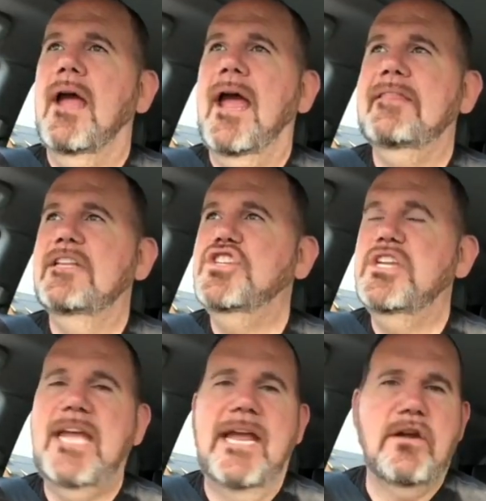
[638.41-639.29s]
And then she
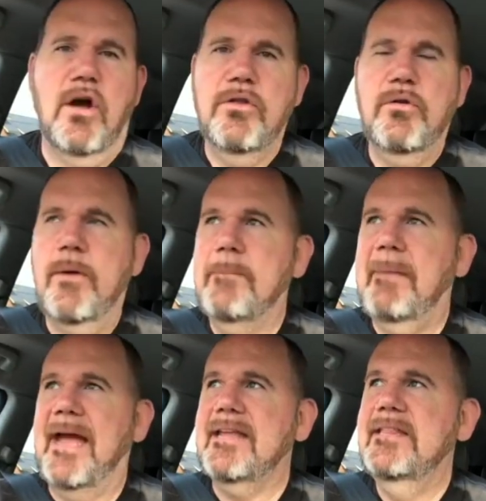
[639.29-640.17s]
gained all the weight
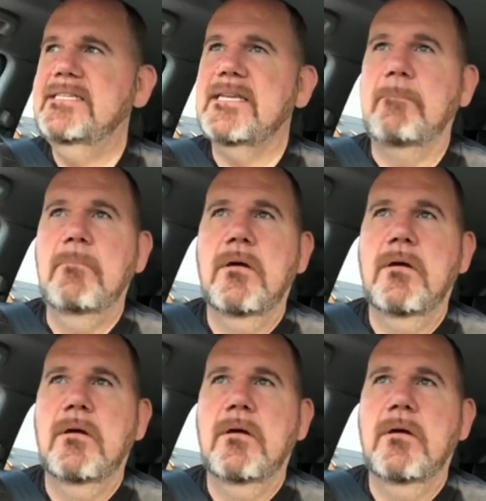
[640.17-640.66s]
back and then some.